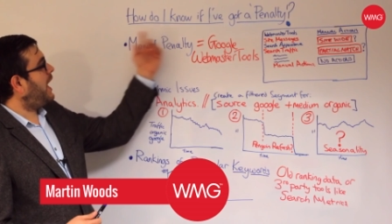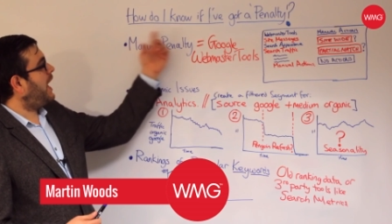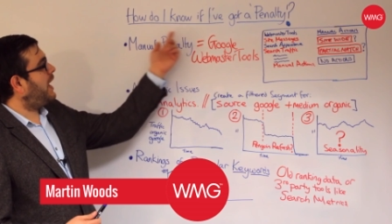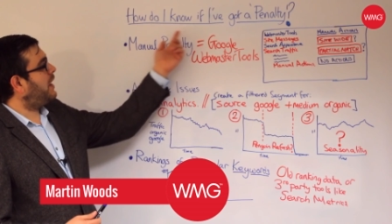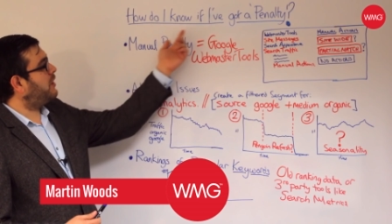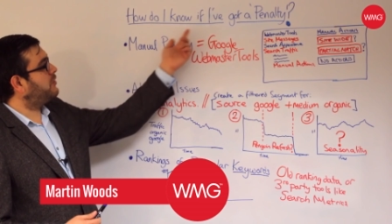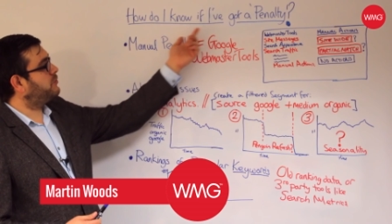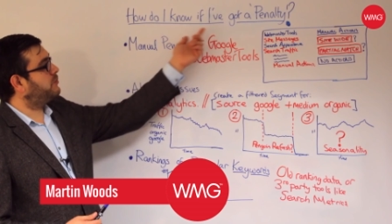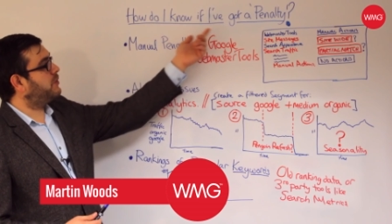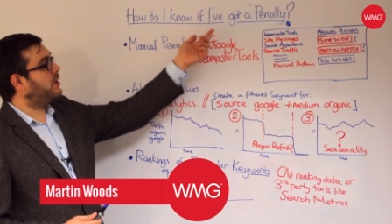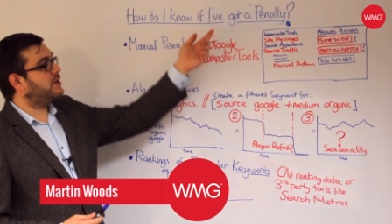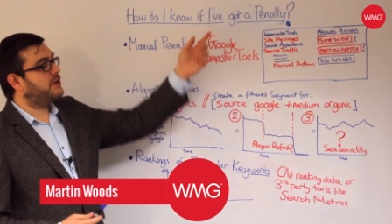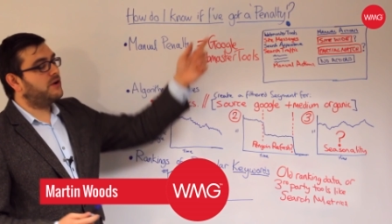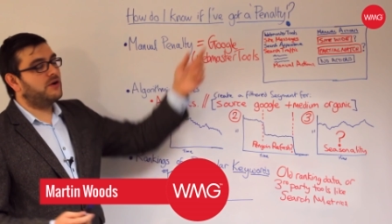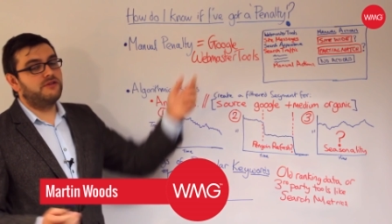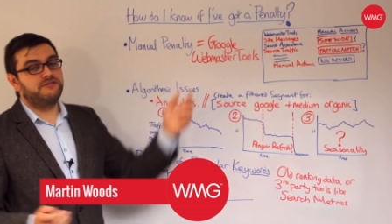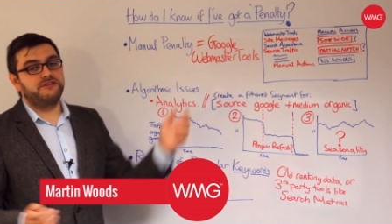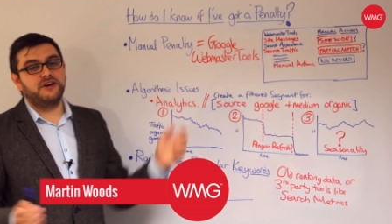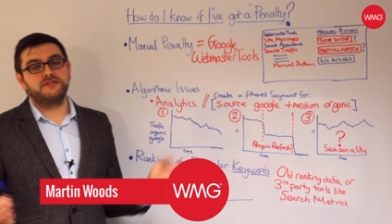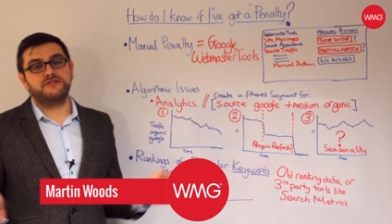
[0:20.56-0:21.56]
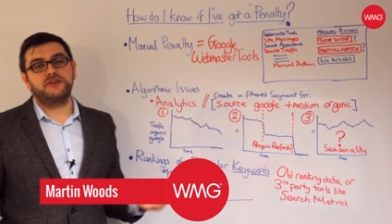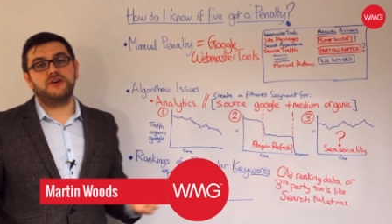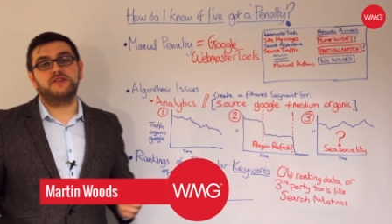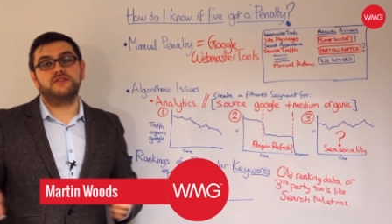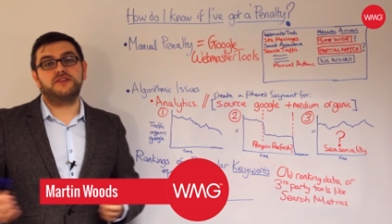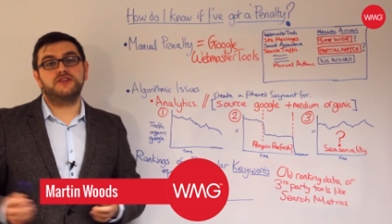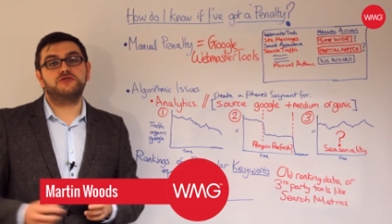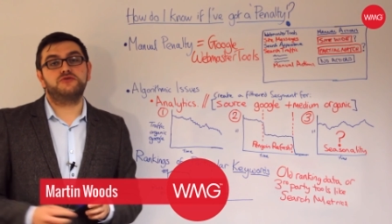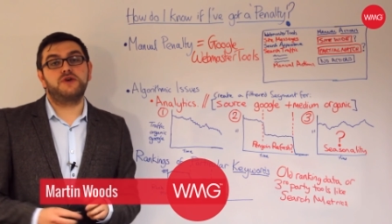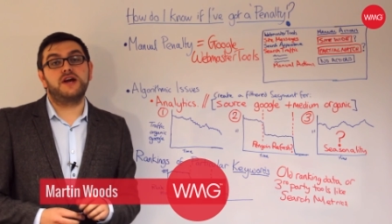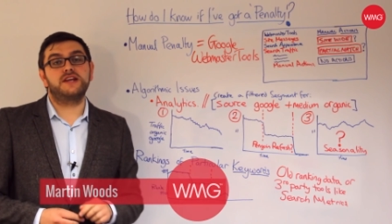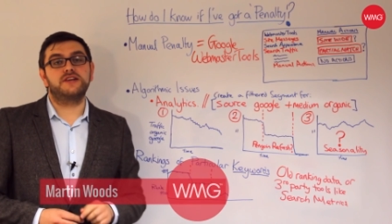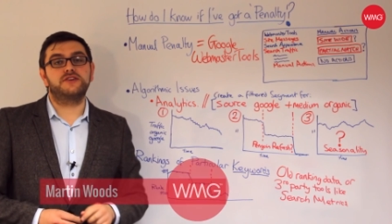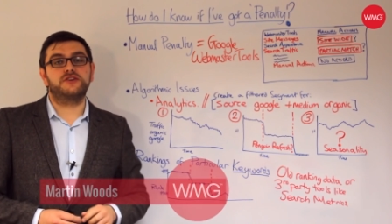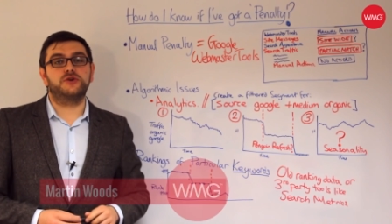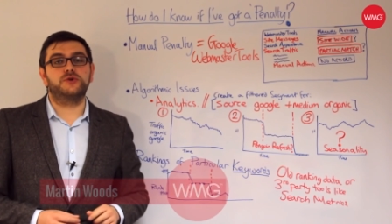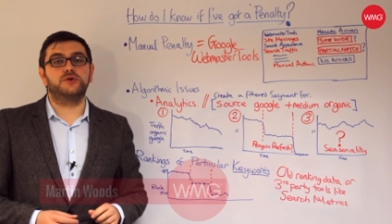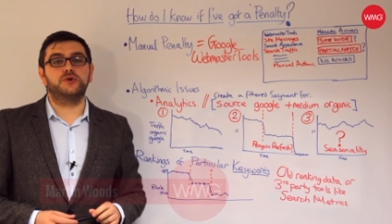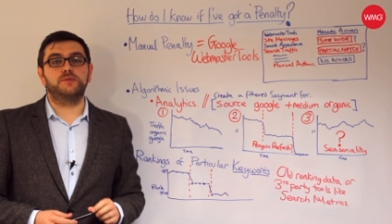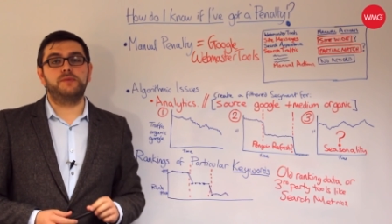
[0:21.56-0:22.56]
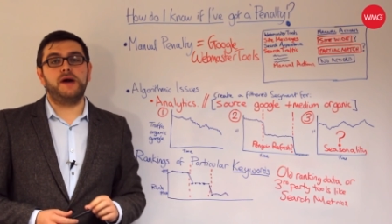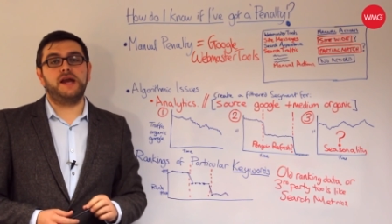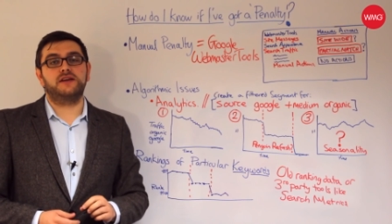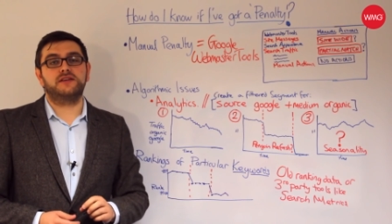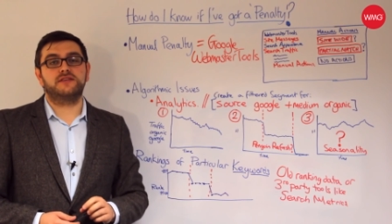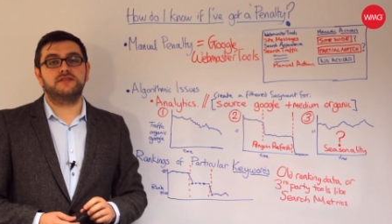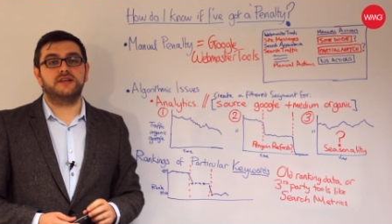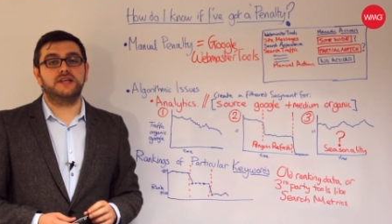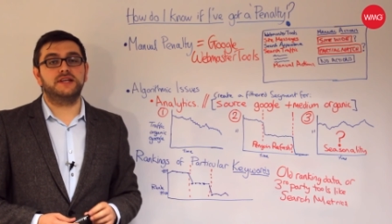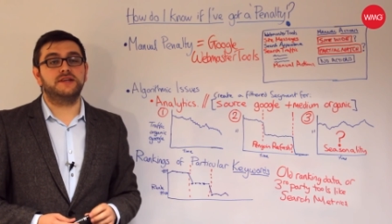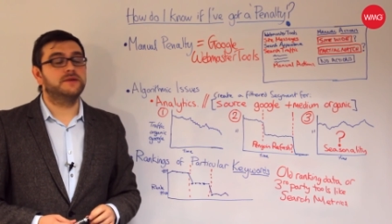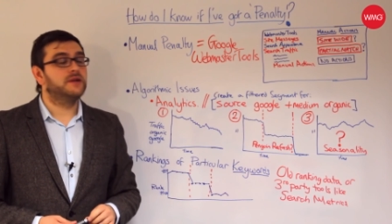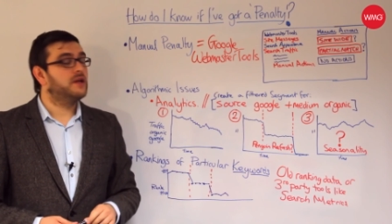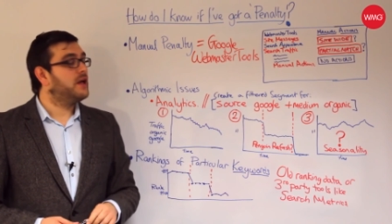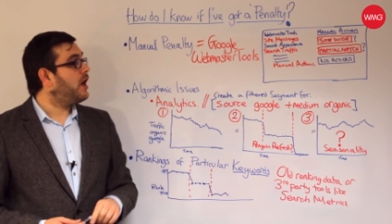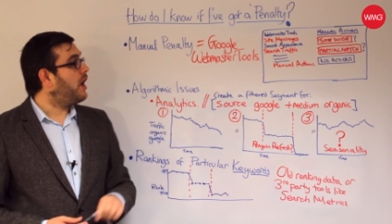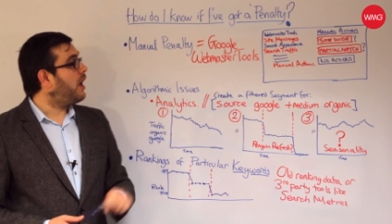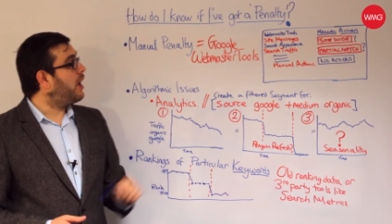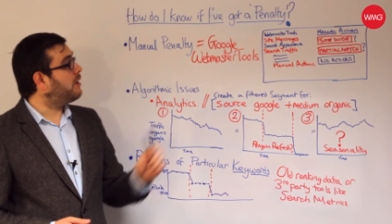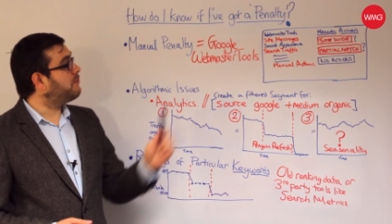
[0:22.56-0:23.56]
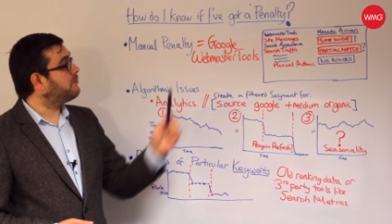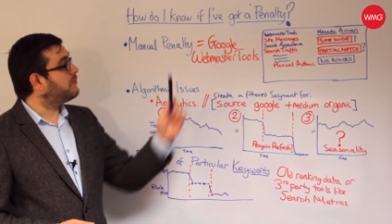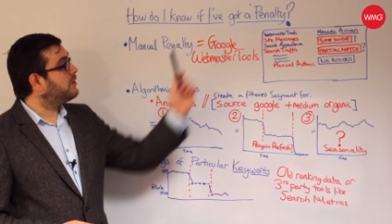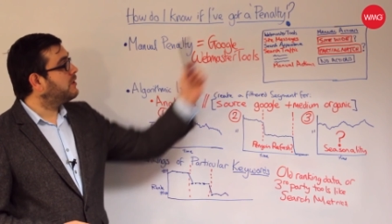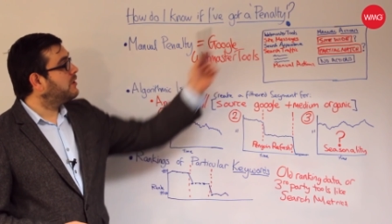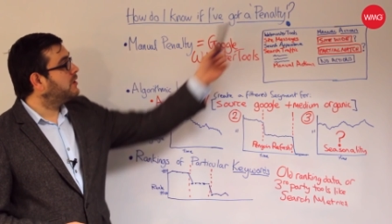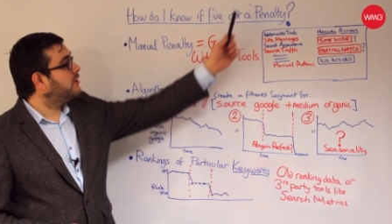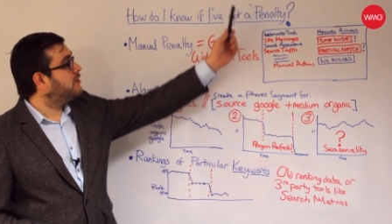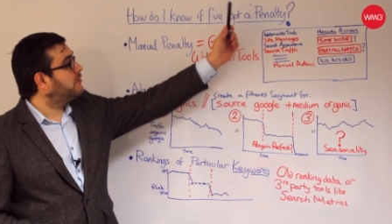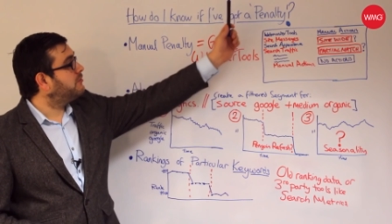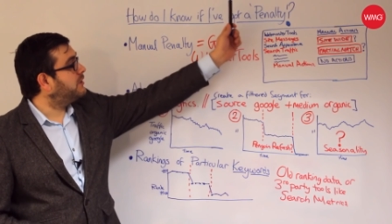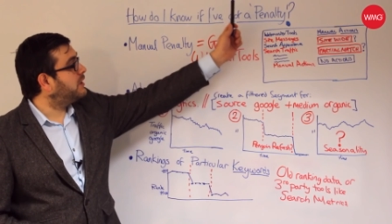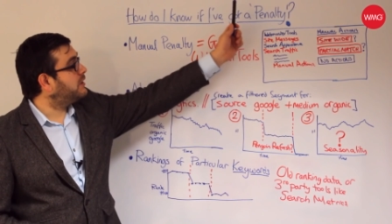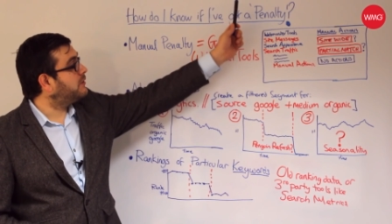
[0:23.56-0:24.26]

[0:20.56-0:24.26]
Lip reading: how do I know if I've got the dreaded Google penalty. For